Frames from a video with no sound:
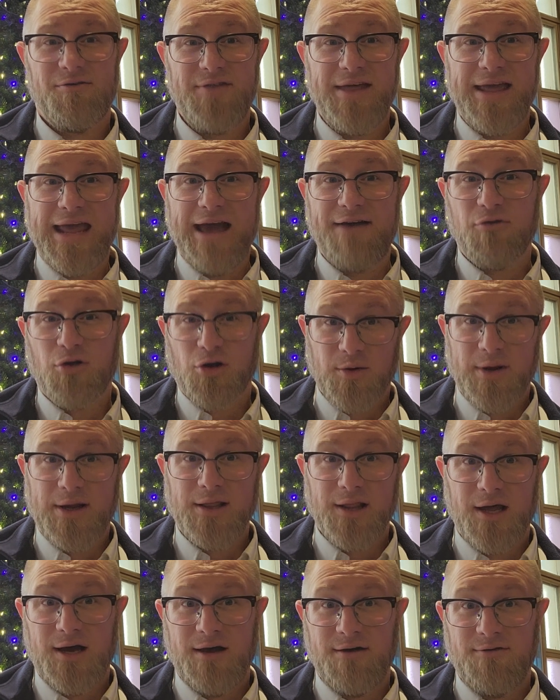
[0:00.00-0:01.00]
of the evergreen
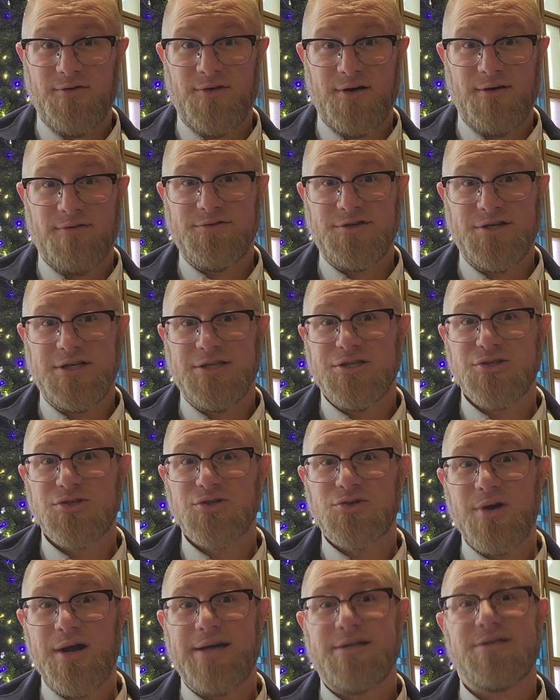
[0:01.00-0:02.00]
love of Jesus
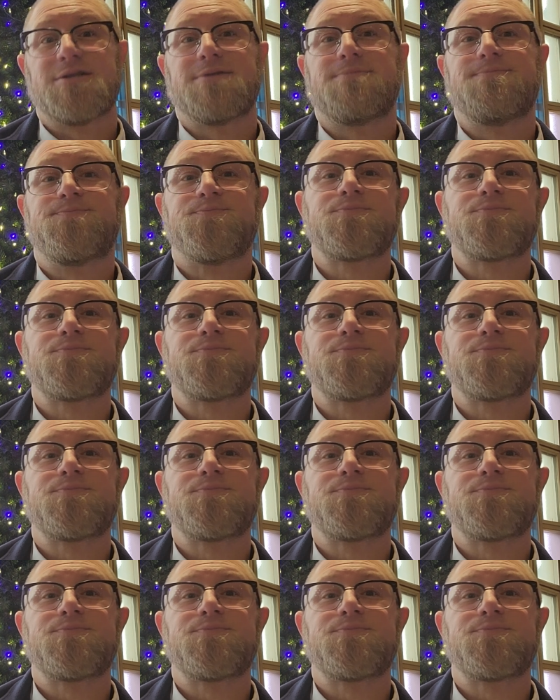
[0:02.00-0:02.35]
Christ